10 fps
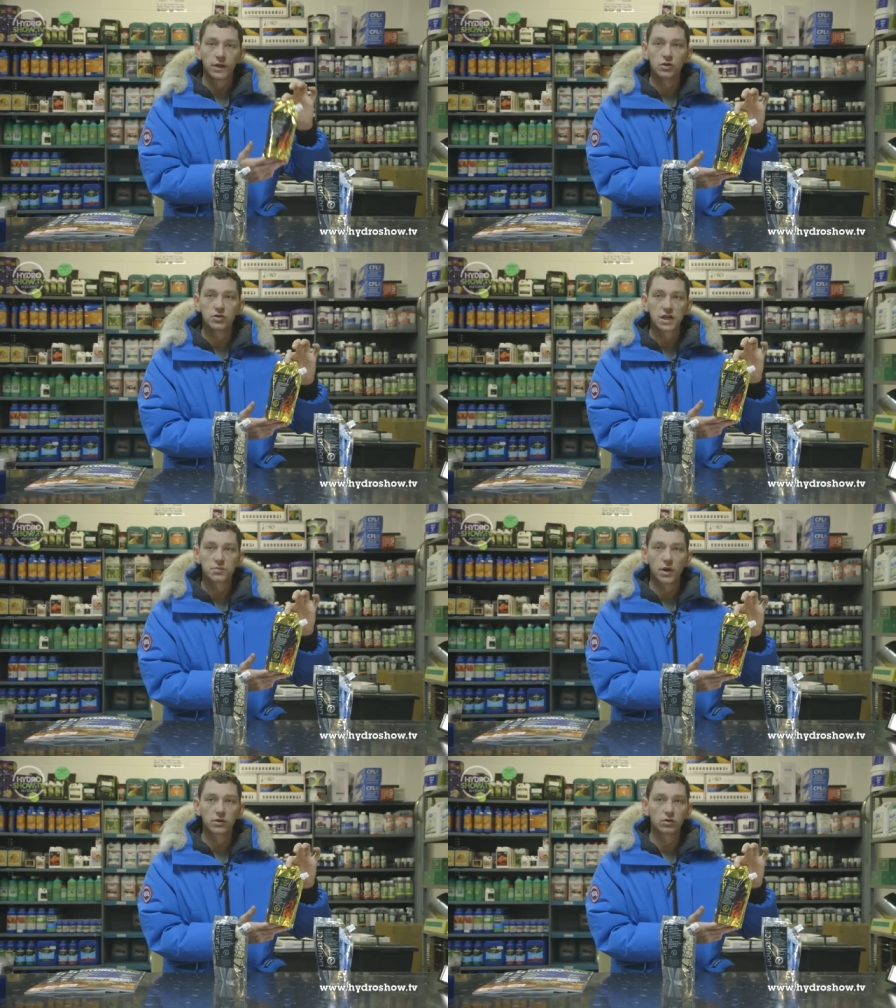use this
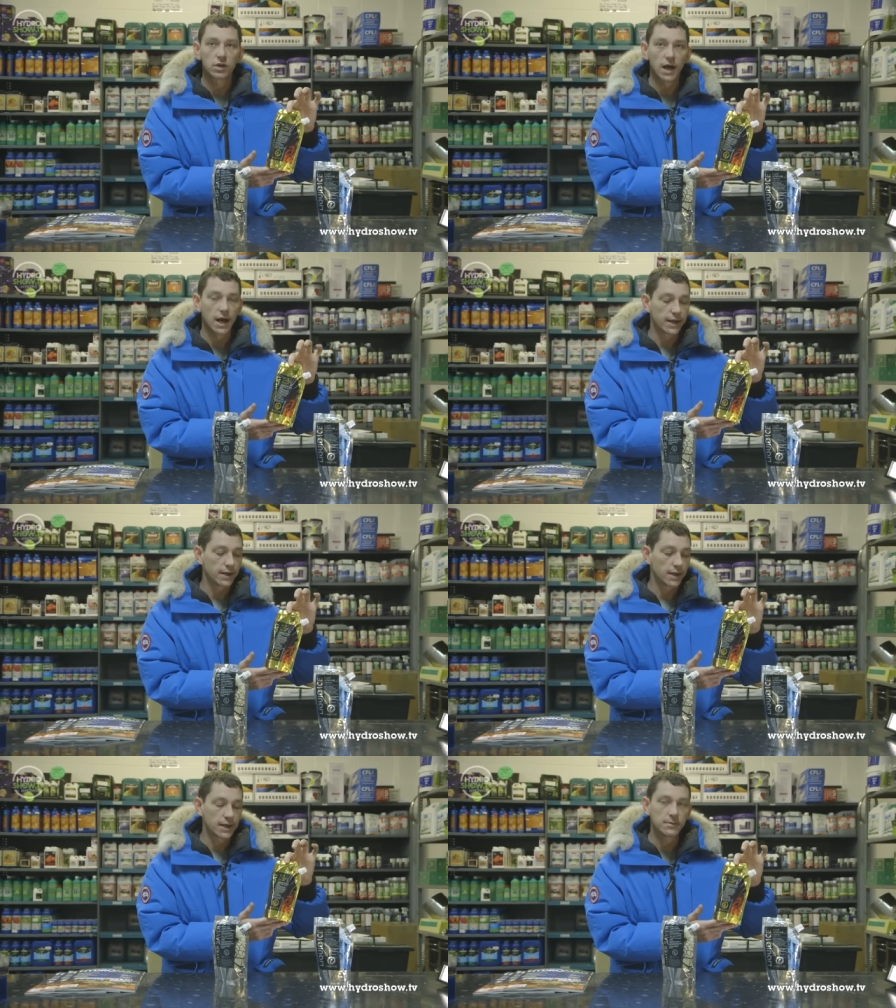product and
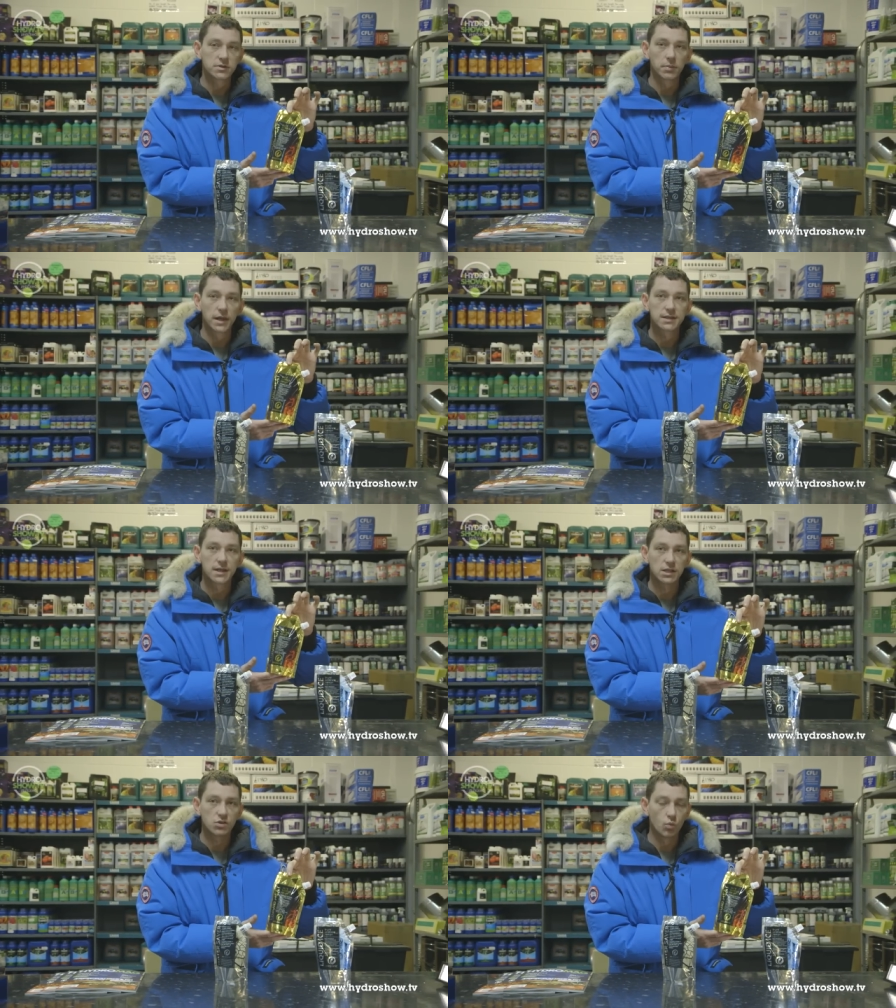it keeps the plants
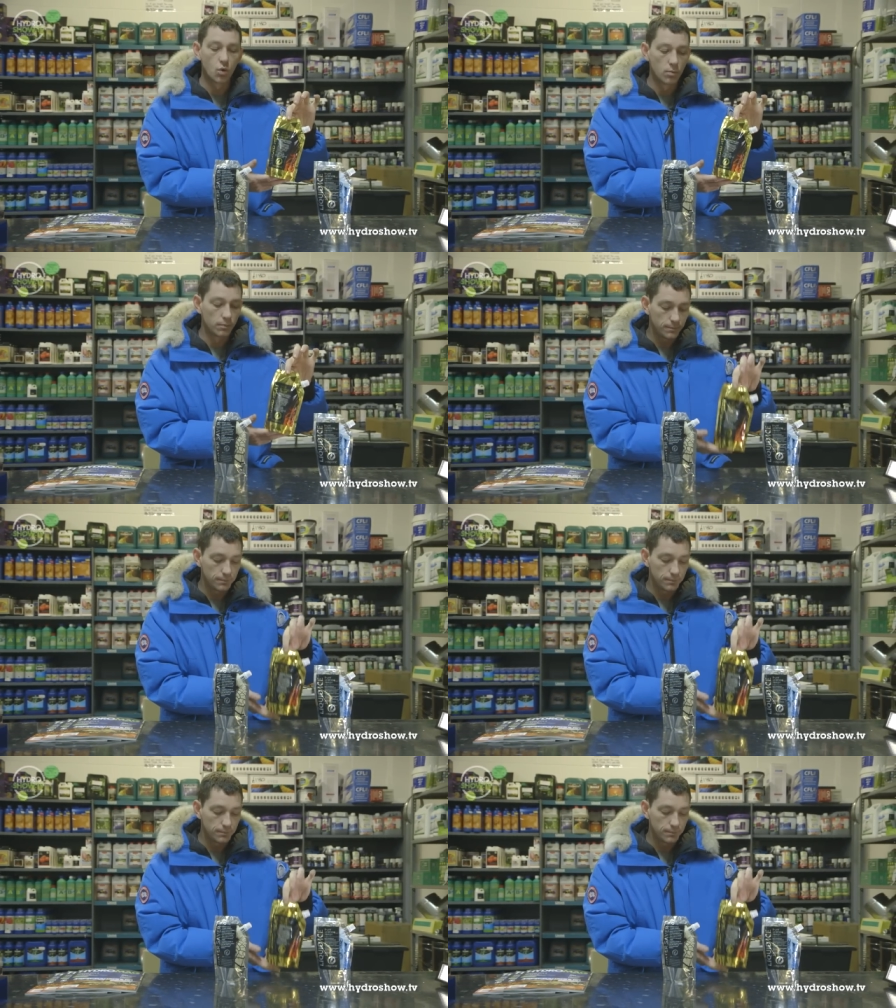nice and warm.